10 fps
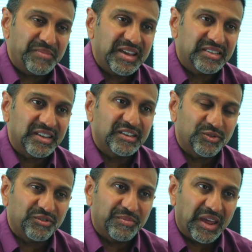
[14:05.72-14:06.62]
meetings
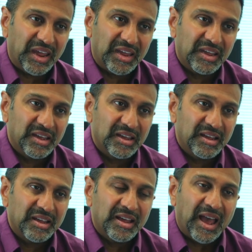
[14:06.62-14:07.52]
with me
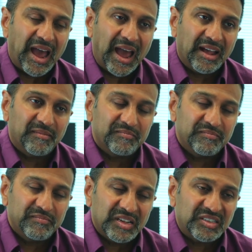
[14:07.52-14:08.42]
at
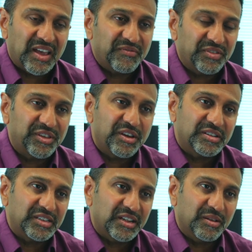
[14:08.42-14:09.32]

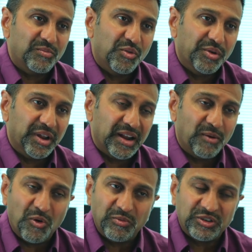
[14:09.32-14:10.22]
7:30 in the morning. Now,
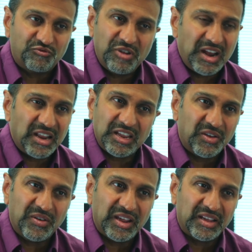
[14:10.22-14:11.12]
what was really
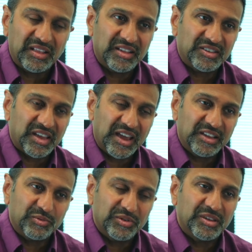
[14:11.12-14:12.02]
unique in this
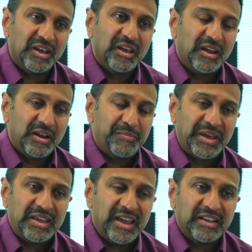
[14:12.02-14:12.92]
case was
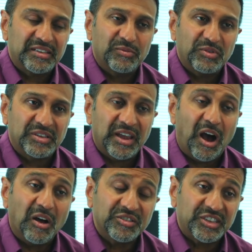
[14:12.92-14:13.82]
Pete Higson would say,
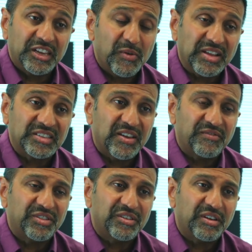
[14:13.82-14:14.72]
"I'll see you at
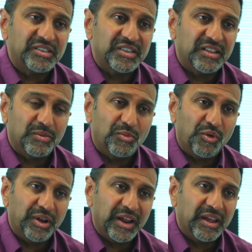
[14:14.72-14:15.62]
7:30 in the
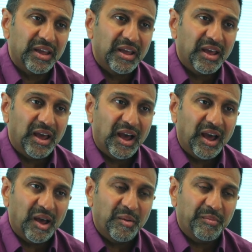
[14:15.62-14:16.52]
morning,
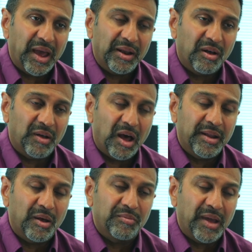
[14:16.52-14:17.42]
and
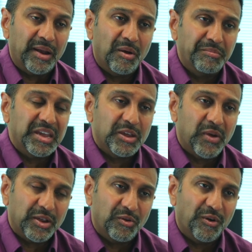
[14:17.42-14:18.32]
I'll meet you
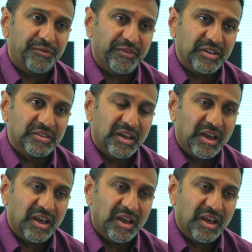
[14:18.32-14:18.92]
at your office."